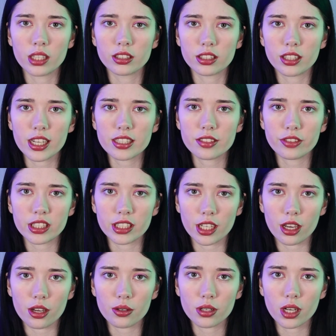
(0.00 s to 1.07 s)
Today's
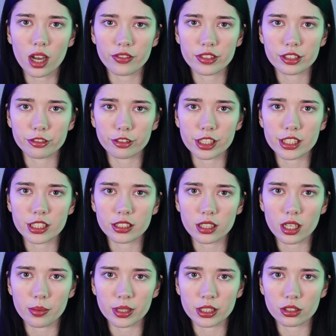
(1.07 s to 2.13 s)
video covers 3
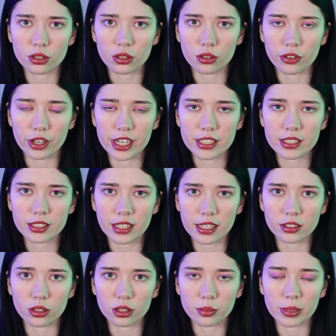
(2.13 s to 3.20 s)
disturbing stories
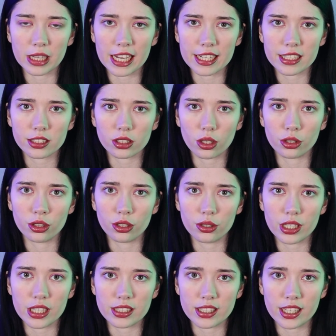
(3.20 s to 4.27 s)
that took place on New
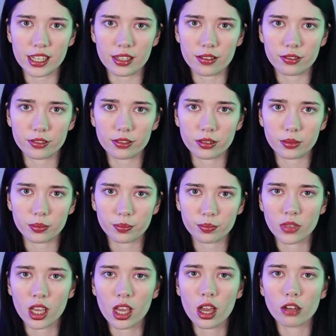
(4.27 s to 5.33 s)
Year's Eve.
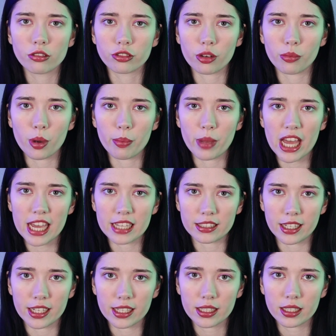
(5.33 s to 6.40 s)
From a
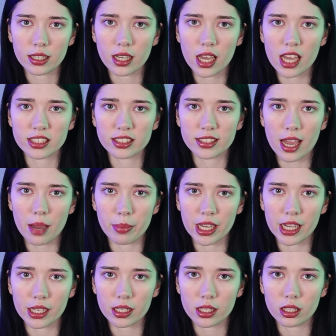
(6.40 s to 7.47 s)
beheading, a
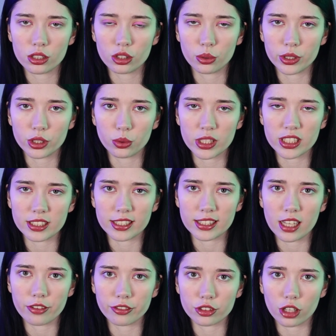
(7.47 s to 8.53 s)
stabbing, to a twisted
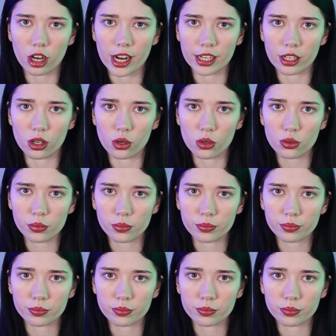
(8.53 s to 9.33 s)
love triangle,